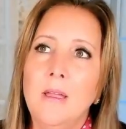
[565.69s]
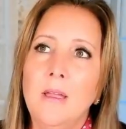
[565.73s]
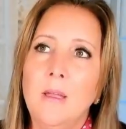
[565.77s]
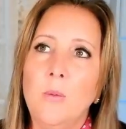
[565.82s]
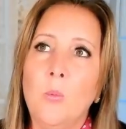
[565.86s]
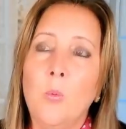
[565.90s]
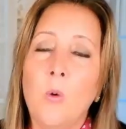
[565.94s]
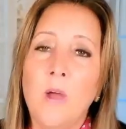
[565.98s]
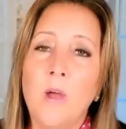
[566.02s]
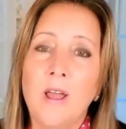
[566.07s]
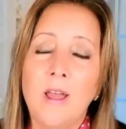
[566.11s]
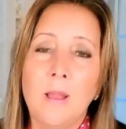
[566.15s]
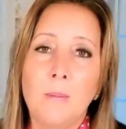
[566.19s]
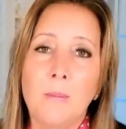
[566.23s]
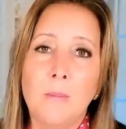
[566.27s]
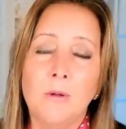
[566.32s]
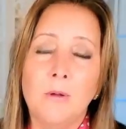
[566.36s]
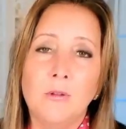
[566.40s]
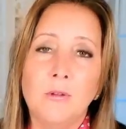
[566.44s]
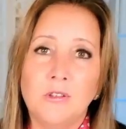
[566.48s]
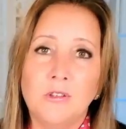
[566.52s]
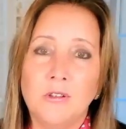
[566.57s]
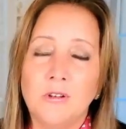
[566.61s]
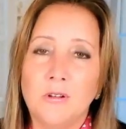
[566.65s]
One
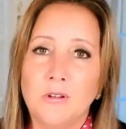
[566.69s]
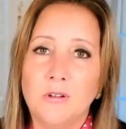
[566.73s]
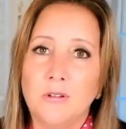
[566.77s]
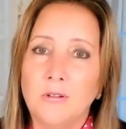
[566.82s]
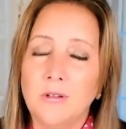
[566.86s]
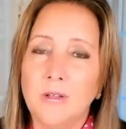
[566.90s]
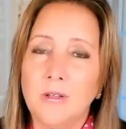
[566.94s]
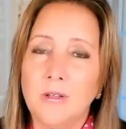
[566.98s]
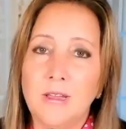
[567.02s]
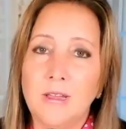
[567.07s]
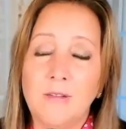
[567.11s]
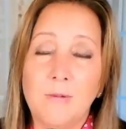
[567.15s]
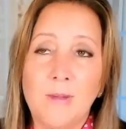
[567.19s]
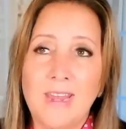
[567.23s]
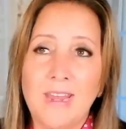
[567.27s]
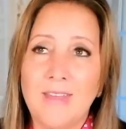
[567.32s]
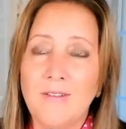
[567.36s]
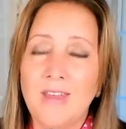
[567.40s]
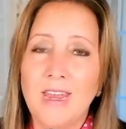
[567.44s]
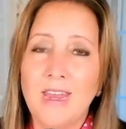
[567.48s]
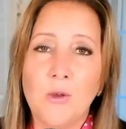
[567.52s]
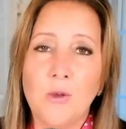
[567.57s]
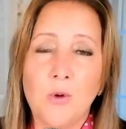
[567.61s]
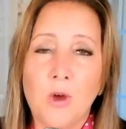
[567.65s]
emotional,
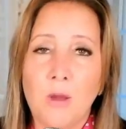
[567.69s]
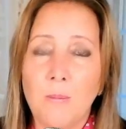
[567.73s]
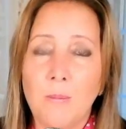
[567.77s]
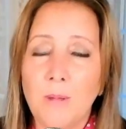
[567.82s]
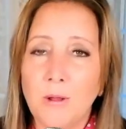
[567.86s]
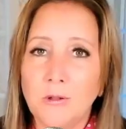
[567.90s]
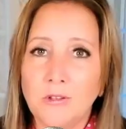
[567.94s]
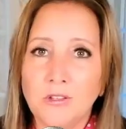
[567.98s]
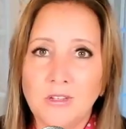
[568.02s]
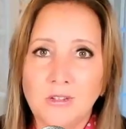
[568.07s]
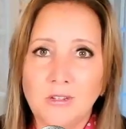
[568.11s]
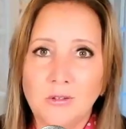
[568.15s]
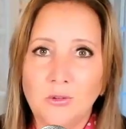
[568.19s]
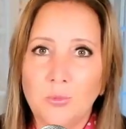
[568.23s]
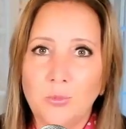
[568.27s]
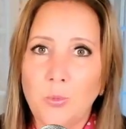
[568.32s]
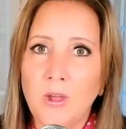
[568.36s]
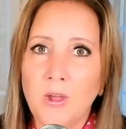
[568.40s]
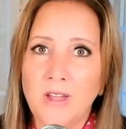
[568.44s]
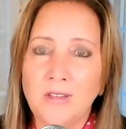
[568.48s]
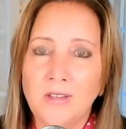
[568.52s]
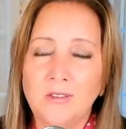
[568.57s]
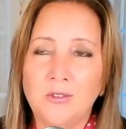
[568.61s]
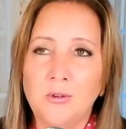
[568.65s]
giving into our emotions
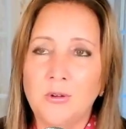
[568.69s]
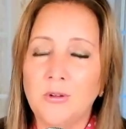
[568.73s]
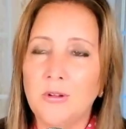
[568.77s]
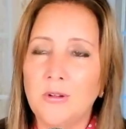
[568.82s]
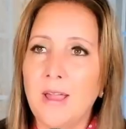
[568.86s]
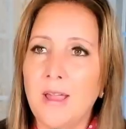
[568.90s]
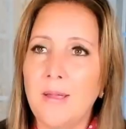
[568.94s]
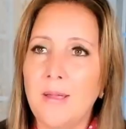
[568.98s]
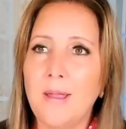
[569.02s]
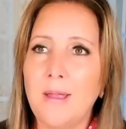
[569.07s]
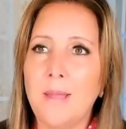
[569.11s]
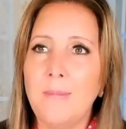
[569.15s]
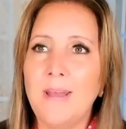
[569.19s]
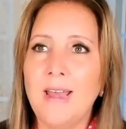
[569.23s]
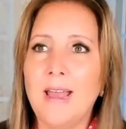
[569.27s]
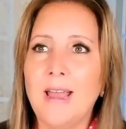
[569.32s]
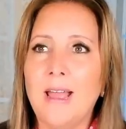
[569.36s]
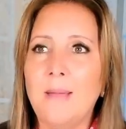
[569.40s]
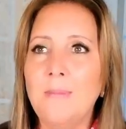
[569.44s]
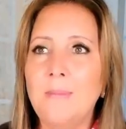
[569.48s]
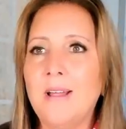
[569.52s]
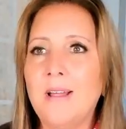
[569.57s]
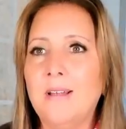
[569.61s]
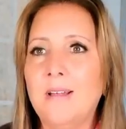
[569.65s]
once, or I mean,
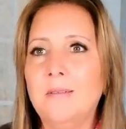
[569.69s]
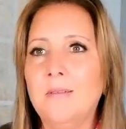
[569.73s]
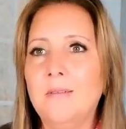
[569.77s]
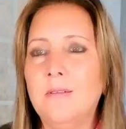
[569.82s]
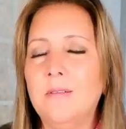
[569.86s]
I'm not